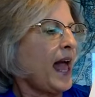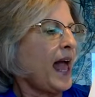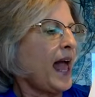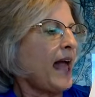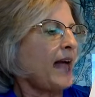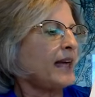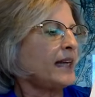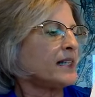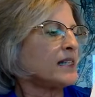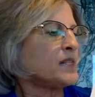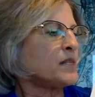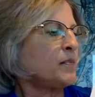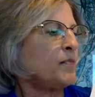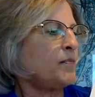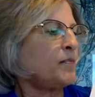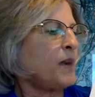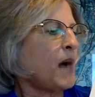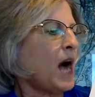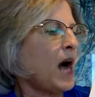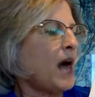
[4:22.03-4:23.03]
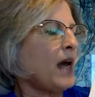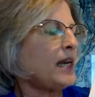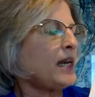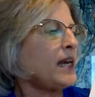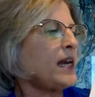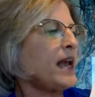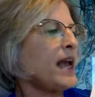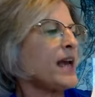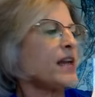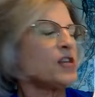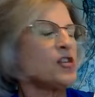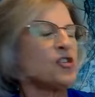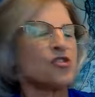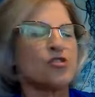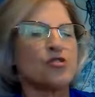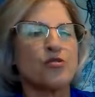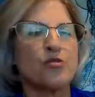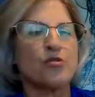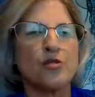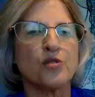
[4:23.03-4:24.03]
and its body and
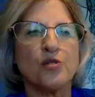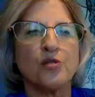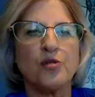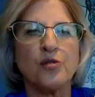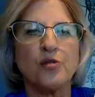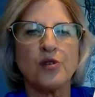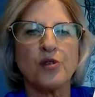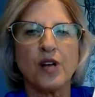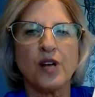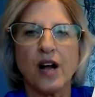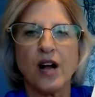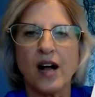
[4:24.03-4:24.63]
true